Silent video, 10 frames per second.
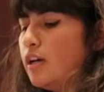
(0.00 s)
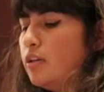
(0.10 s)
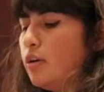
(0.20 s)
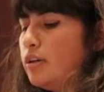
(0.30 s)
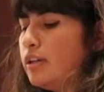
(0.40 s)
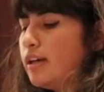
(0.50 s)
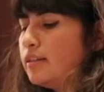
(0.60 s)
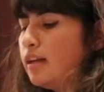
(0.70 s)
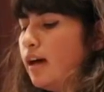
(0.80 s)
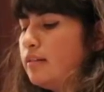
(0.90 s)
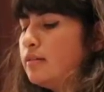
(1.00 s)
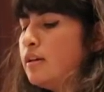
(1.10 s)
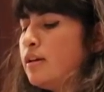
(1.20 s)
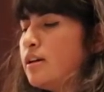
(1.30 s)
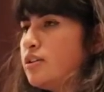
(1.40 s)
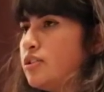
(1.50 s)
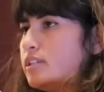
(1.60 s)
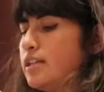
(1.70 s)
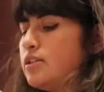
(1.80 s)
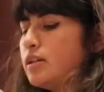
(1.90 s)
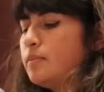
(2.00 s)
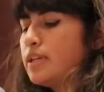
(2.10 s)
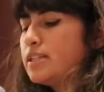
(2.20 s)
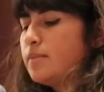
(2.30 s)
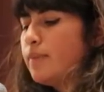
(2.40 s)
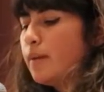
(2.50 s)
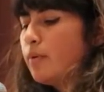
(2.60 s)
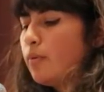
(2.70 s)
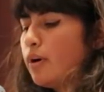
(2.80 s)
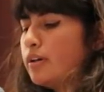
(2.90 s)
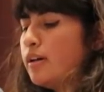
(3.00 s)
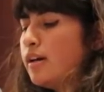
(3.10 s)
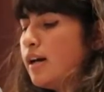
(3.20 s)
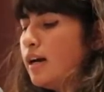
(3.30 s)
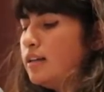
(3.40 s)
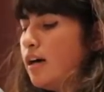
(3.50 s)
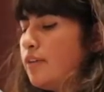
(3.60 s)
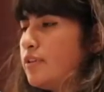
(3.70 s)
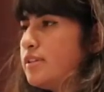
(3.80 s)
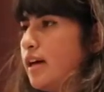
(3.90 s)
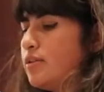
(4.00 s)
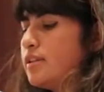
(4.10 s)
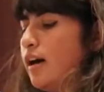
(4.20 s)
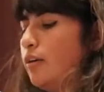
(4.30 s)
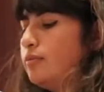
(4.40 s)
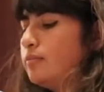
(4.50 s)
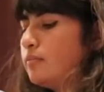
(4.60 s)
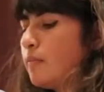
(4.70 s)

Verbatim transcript: In order to get that, she needed to complete some paperwork at an office downtown.